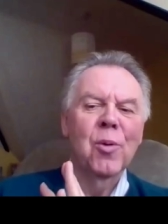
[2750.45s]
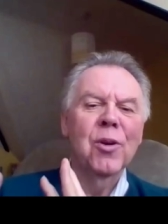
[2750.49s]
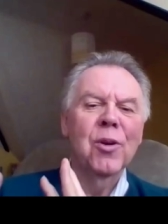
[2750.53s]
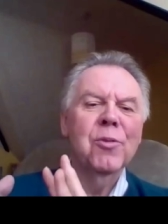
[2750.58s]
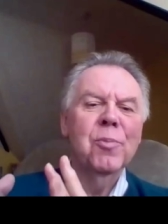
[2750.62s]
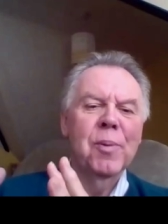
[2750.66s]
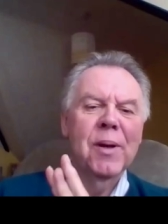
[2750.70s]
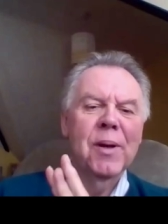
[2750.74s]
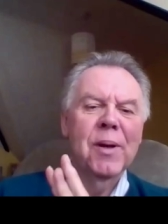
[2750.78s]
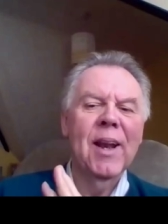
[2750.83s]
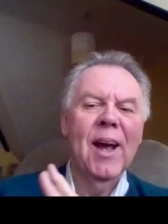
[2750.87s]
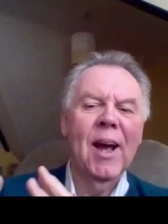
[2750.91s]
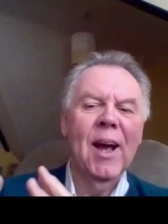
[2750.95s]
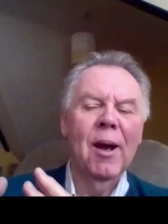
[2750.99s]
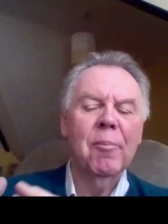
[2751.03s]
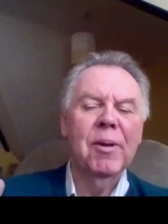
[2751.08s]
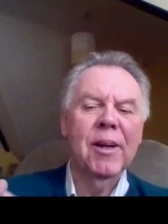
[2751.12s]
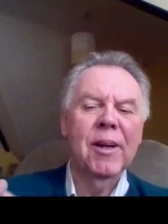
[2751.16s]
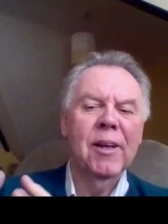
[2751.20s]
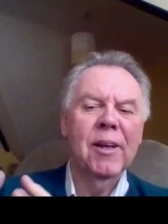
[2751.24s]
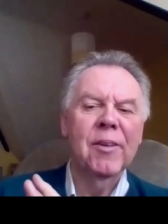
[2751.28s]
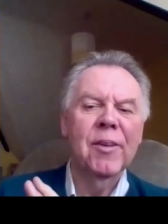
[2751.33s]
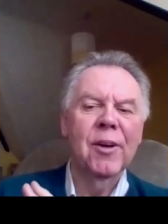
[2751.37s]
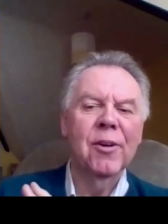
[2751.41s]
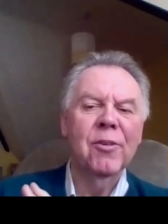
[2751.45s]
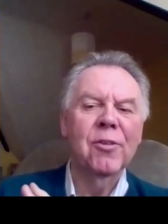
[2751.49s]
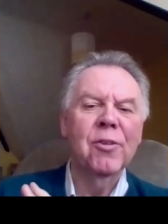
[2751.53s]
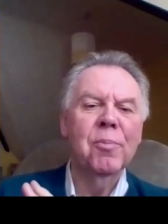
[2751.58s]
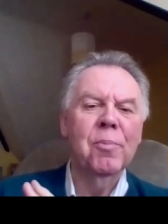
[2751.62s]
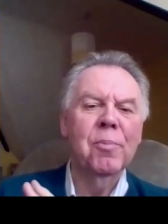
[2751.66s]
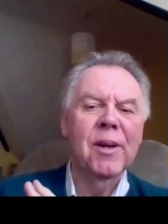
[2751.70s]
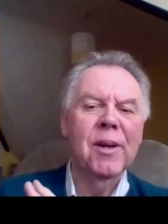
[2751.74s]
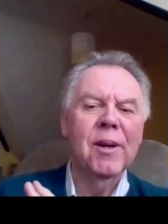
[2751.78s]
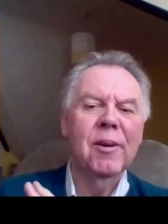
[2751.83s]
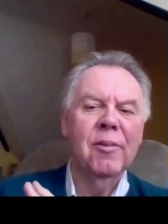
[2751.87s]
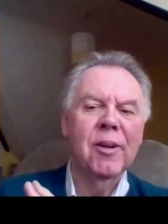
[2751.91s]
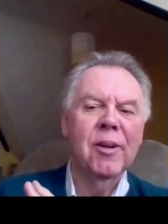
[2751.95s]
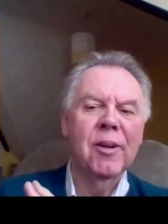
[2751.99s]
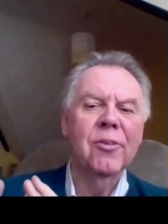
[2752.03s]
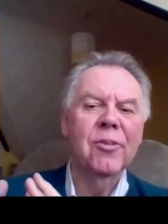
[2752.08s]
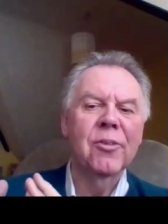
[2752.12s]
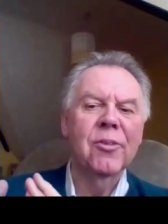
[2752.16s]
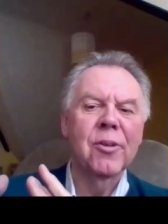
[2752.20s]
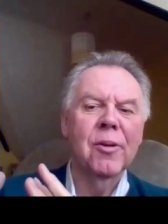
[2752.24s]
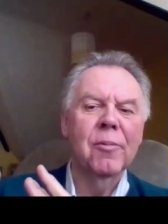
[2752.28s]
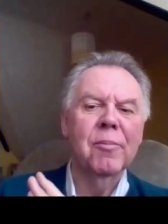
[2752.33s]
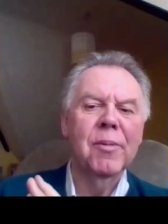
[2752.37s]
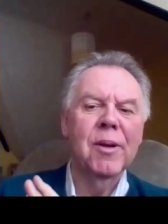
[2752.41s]
What's been happening in those
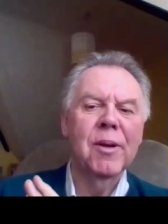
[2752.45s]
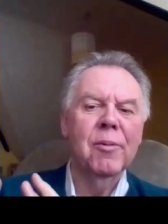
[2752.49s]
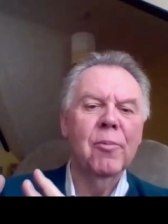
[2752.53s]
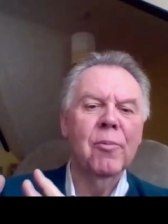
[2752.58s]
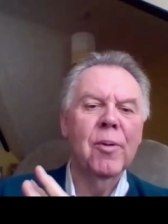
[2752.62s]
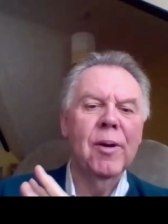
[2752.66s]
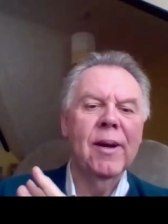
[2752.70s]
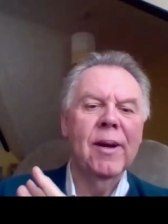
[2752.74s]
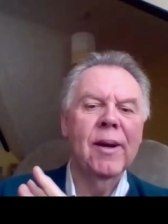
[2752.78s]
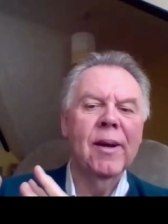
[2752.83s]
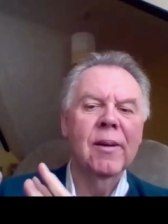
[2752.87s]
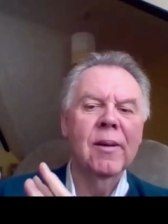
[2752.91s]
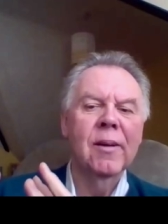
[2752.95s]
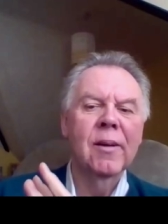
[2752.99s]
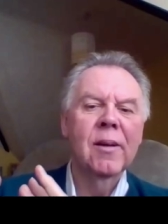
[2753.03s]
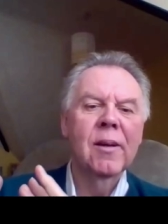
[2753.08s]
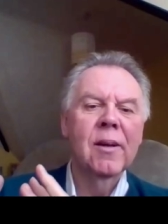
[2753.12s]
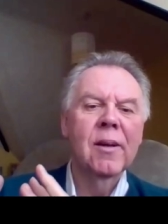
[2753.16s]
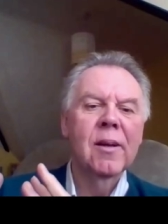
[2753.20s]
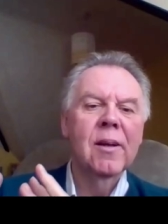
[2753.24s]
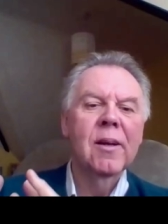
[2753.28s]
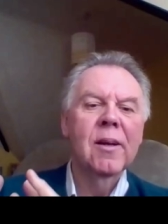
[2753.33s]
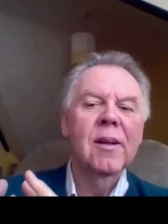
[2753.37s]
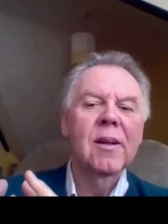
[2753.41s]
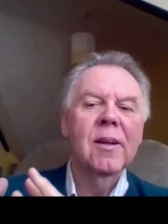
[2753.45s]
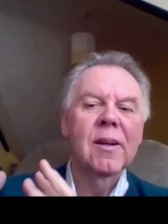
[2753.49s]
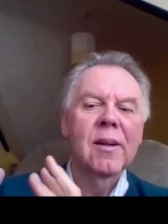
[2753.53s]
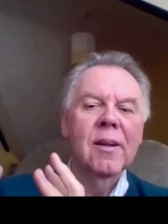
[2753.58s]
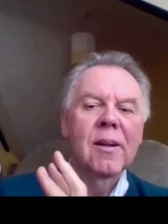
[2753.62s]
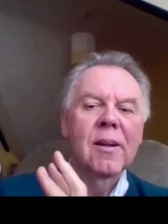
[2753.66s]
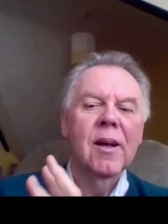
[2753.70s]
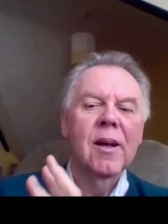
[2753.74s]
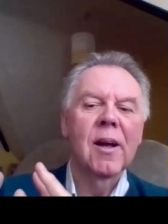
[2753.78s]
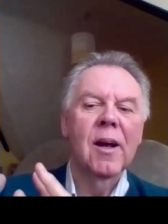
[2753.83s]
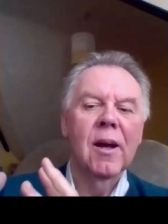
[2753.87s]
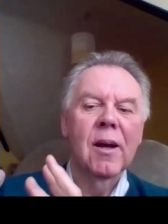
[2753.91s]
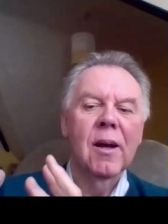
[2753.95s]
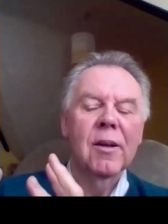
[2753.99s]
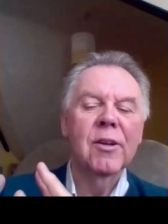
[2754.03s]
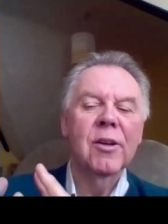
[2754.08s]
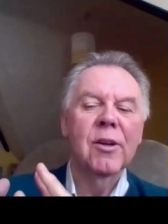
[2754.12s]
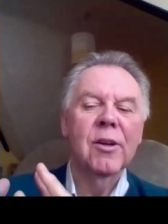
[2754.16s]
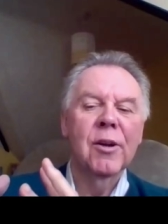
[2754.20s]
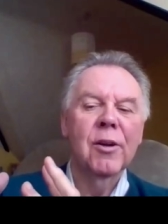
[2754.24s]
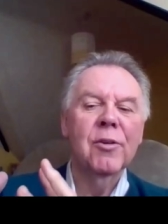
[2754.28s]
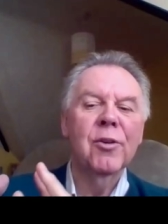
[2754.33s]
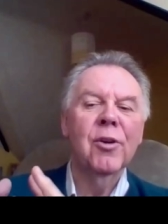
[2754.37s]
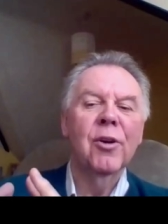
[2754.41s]
periods that mean we're, uh,
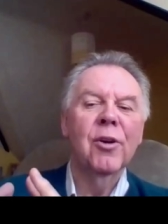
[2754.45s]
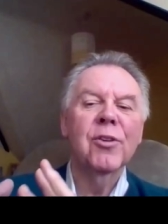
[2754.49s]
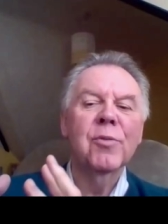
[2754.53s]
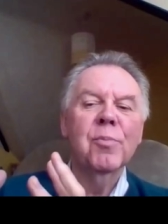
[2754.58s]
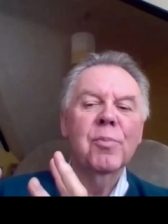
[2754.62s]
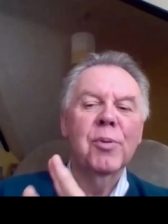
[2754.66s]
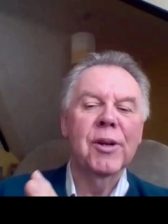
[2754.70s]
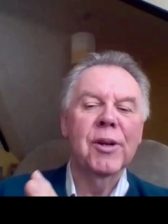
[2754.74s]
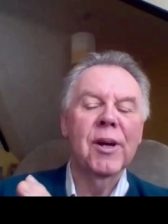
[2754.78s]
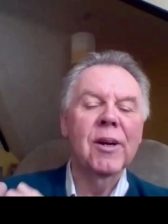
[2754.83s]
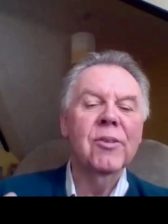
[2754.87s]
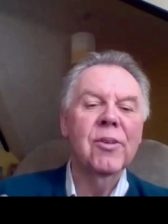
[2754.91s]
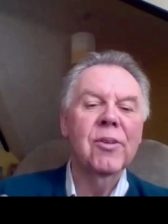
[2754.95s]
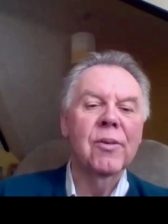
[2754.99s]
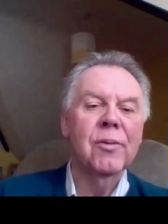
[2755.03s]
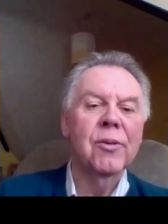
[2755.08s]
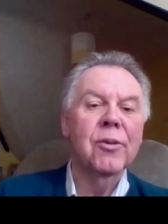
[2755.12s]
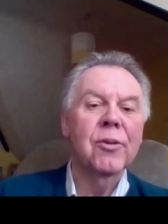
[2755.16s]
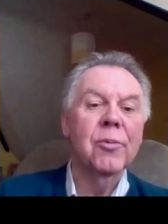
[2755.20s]
you know, not as productive